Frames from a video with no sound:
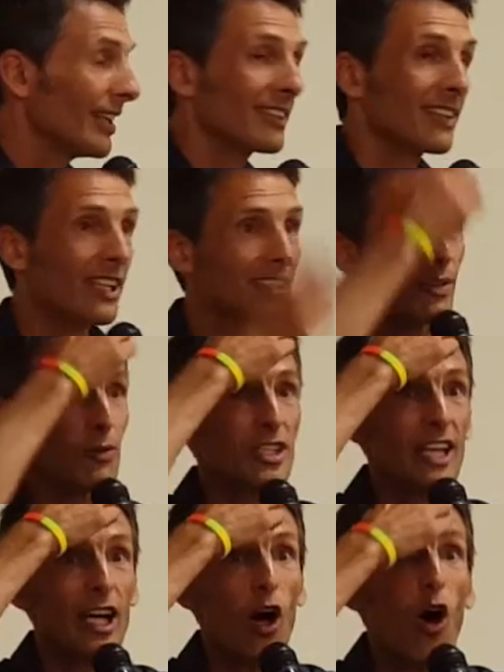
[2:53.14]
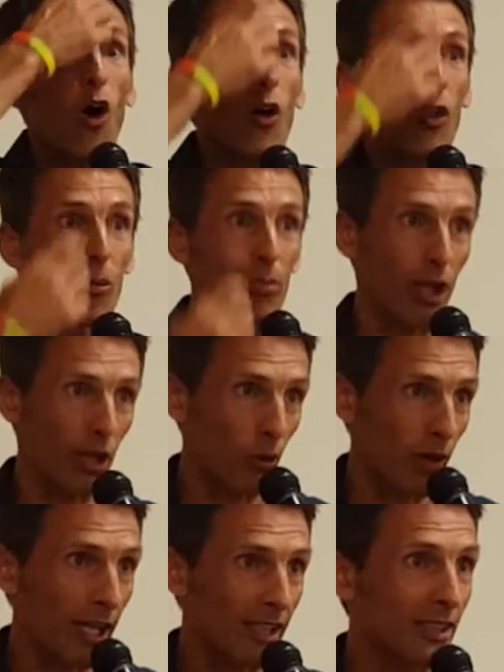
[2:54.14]
It's not as if we take all the blood
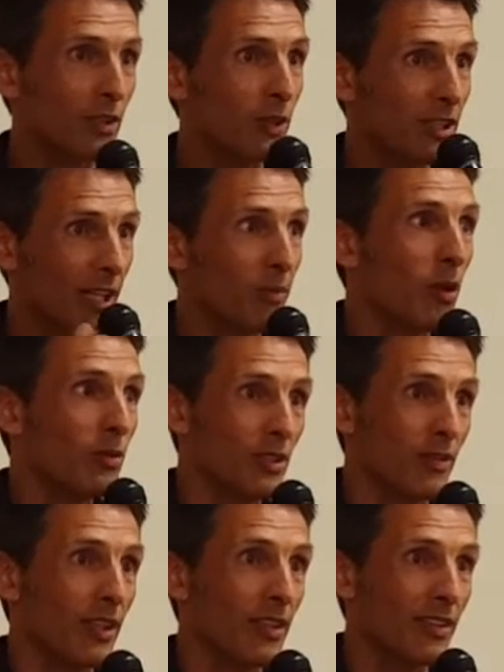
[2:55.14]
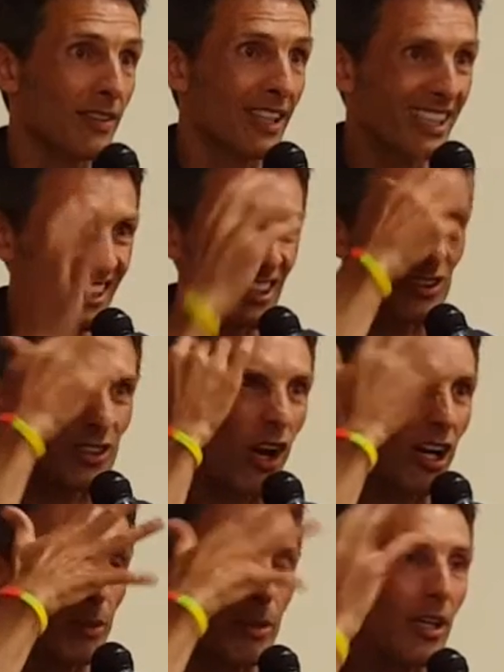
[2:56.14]
away, it's just we take most of it. I can still
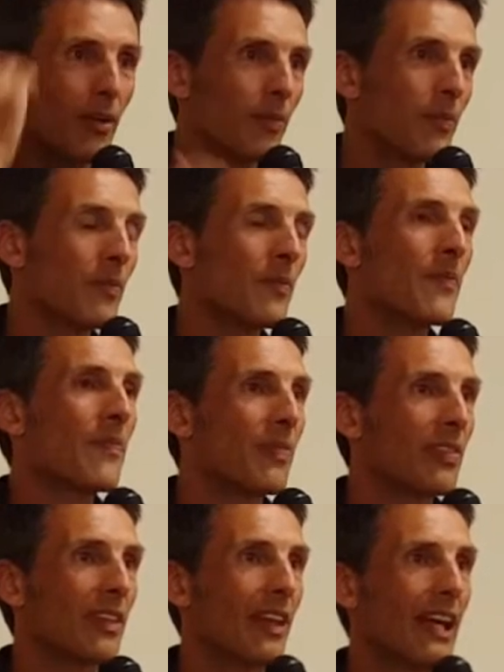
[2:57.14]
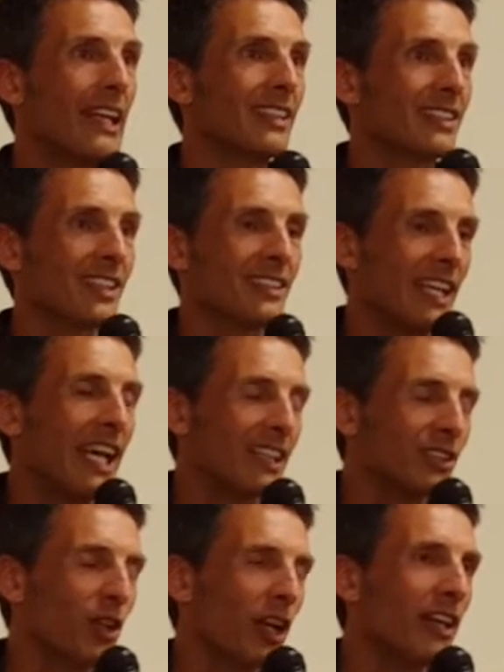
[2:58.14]
talk of it, and it's going to say, yeah,
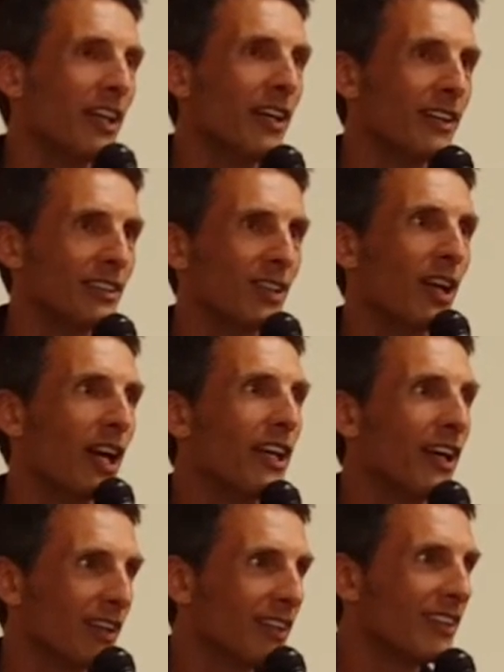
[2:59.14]
it's a good idea, it's a good idea.